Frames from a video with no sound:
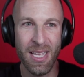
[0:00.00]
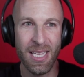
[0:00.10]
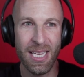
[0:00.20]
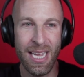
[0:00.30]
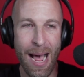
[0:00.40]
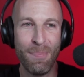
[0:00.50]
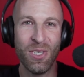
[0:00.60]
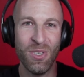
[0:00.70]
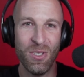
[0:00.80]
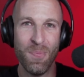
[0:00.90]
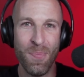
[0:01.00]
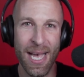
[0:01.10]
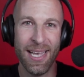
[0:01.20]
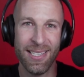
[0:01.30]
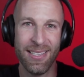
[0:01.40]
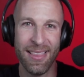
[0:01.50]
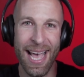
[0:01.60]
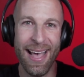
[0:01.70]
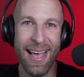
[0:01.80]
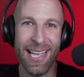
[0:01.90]
captures best that
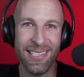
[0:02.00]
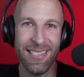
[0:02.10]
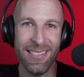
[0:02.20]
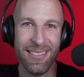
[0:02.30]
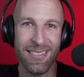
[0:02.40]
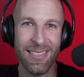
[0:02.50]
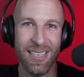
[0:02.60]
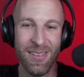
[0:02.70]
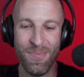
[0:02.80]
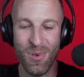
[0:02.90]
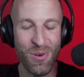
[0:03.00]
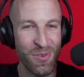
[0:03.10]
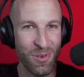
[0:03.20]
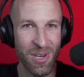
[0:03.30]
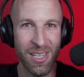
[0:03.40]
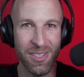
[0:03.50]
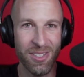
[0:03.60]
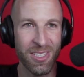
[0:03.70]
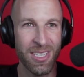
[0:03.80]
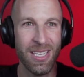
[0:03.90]
essence. Beautiful
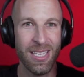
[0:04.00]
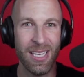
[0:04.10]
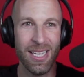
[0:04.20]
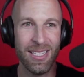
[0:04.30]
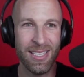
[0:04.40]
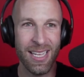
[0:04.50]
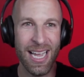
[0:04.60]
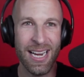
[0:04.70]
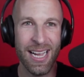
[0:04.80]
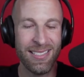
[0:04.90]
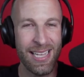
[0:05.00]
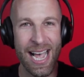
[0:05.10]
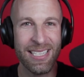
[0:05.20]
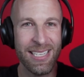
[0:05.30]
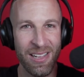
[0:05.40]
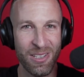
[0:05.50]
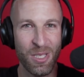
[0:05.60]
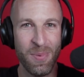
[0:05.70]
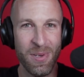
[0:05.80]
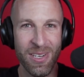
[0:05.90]
colors. It's a nice tactile
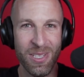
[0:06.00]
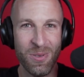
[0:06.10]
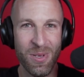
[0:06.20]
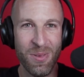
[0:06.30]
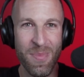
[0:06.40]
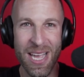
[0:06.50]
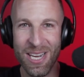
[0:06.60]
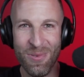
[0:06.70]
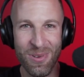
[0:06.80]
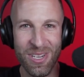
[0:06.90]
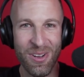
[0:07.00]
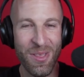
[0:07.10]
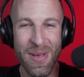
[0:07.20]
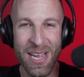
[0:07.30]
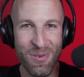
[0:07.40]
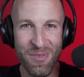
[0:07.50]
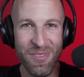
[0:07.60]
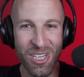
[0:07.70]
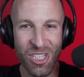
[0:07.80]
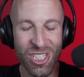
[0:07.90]
experience with manual, you know, the manual
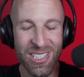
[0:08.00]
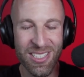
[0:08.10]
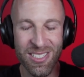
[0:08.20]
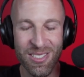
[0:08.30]
functions.